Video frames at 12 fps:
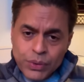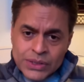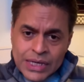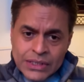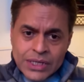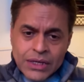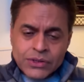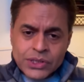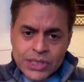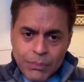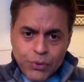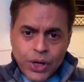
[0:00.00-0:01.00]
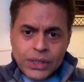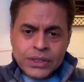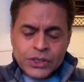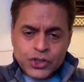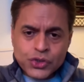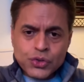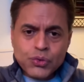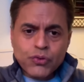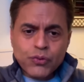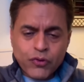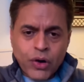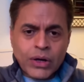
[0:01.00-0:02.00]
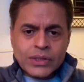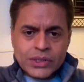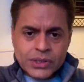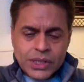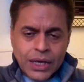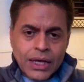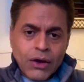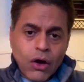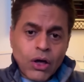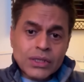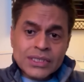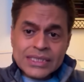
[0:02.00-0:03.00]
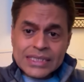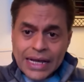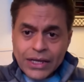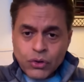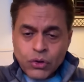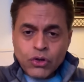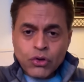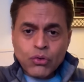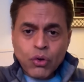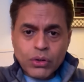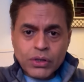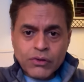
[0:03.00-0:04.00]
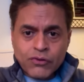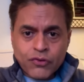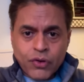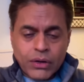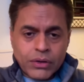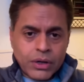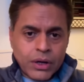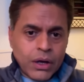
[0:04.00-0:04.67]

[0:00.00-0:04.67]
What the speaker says: as I say, separate these two fronts, on the northern front,